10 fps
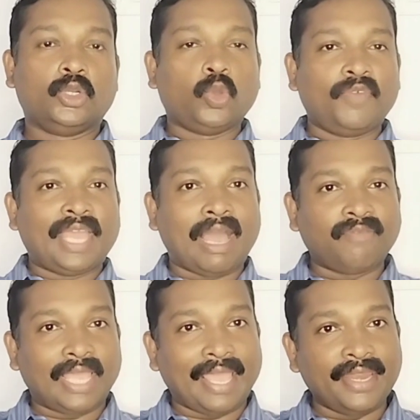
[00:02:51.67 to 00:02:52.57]
do we
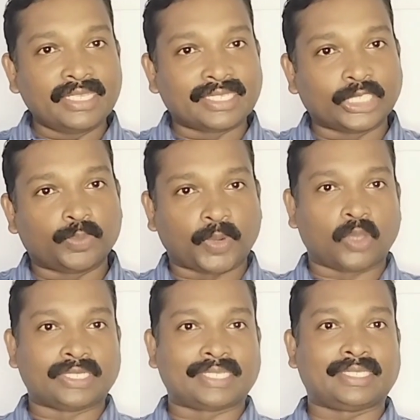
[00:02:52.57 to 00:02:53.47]
have any such
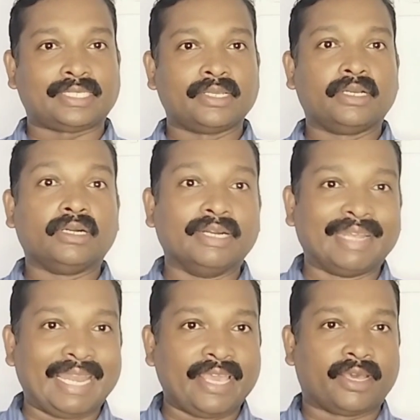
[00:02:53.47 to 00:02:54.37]
projects
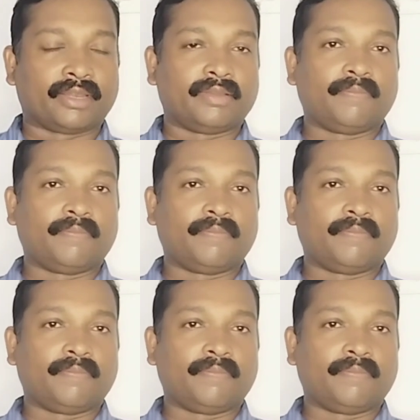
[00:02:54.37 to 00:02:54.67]
earlier,